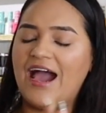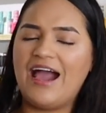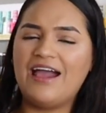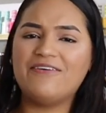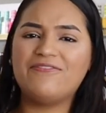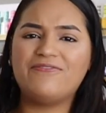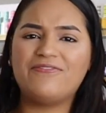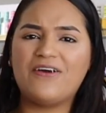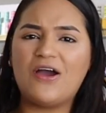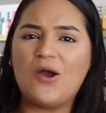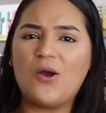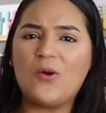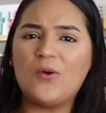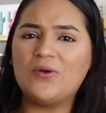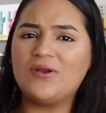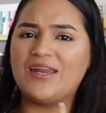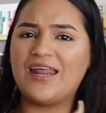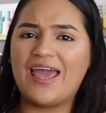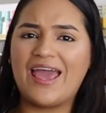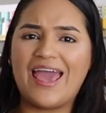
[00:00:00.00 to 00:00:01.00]

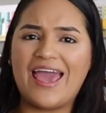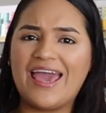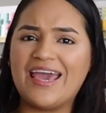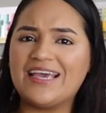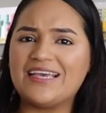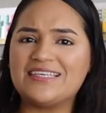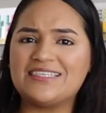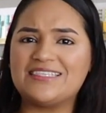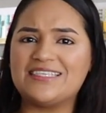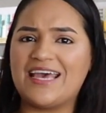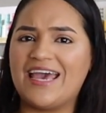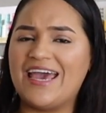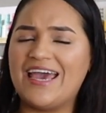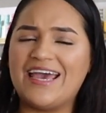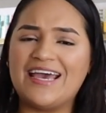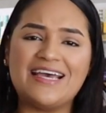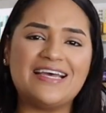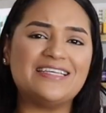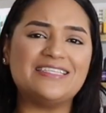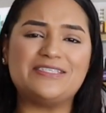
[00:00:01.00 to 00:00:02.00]
iPhone
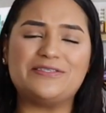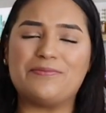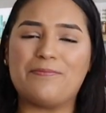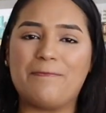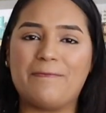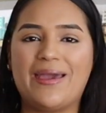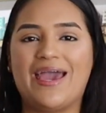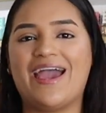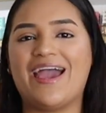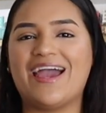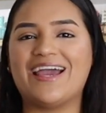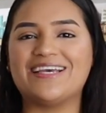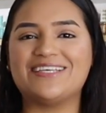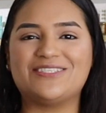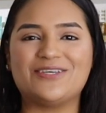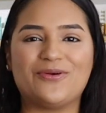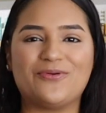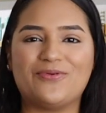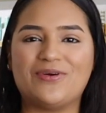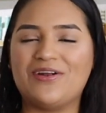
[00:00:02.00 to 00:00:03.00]
XS
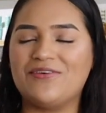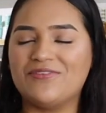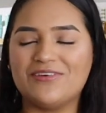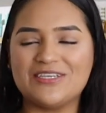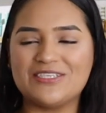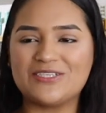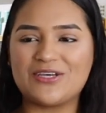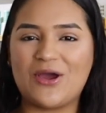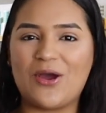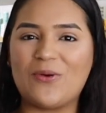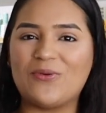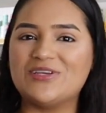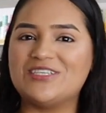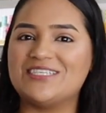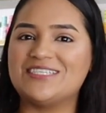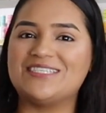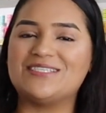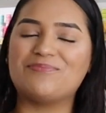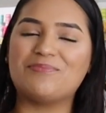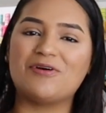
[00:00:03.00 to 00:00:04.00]
Max or whatever it's called, which
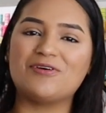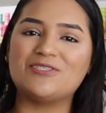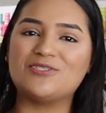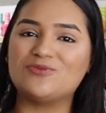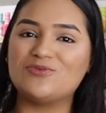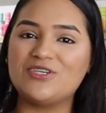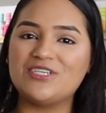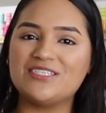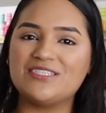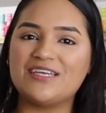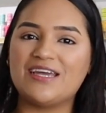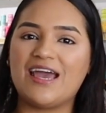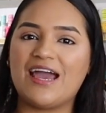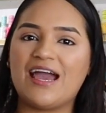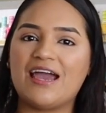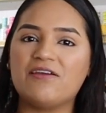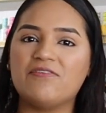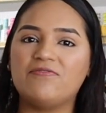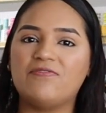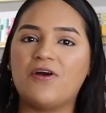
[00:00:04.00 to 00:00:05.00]
is the most recent
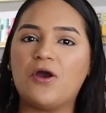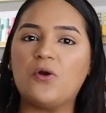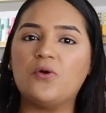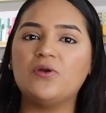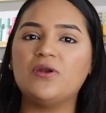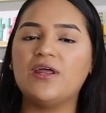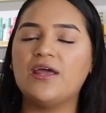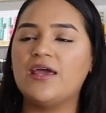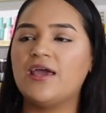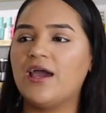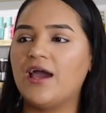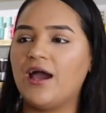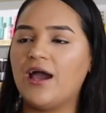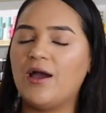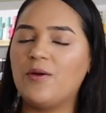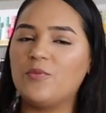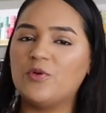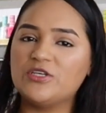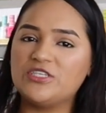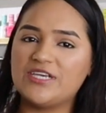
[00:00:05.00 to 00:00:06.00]
iPhone,
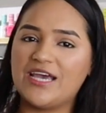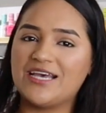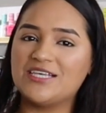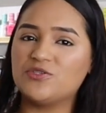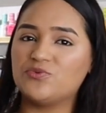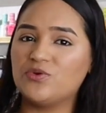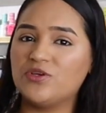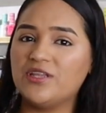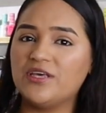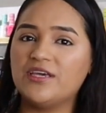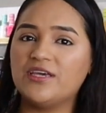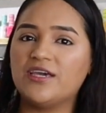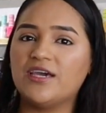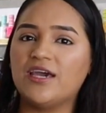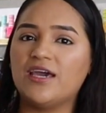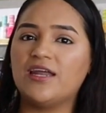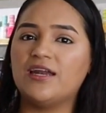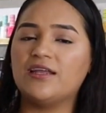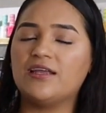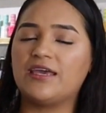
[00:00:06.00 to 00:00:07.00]
um, which has really
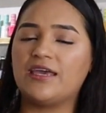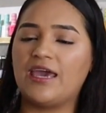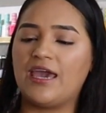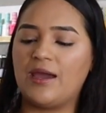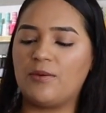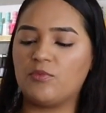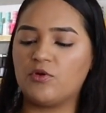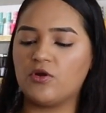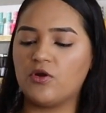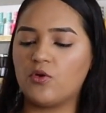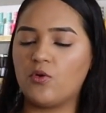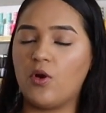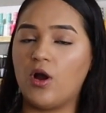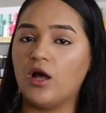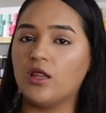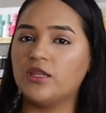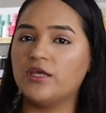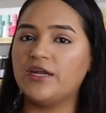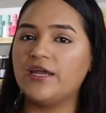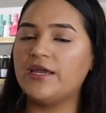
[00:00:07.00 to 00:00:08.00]
good camera
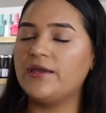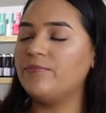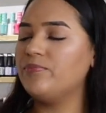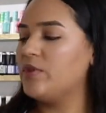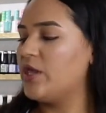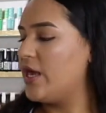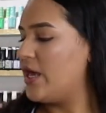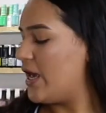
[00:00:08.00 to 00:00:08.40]
quality.